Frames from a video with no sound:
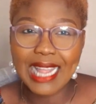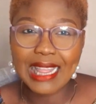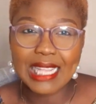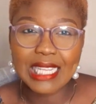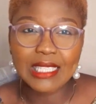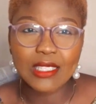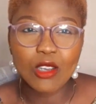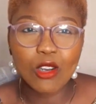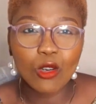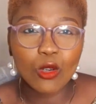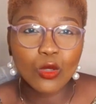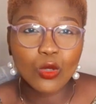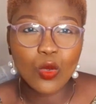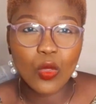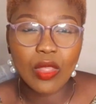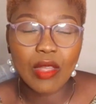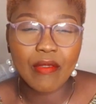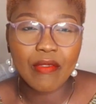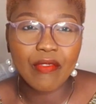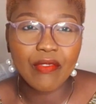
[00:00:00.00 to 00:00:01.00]
there's also
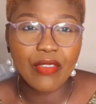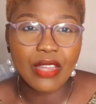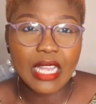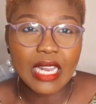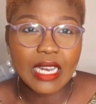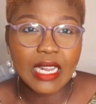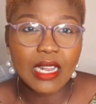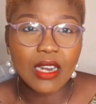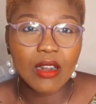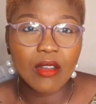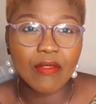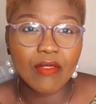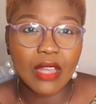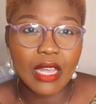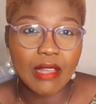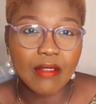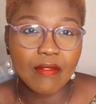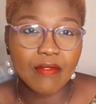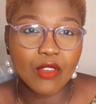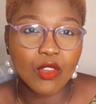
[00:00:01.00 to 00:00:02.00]
the feeling of
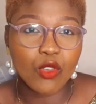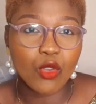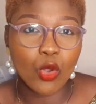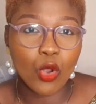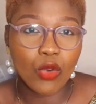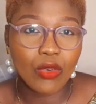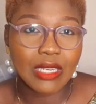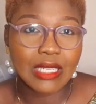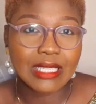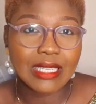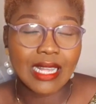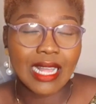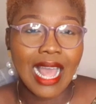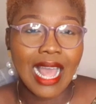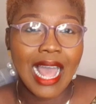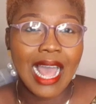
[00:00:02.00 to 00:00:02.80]
inferiority.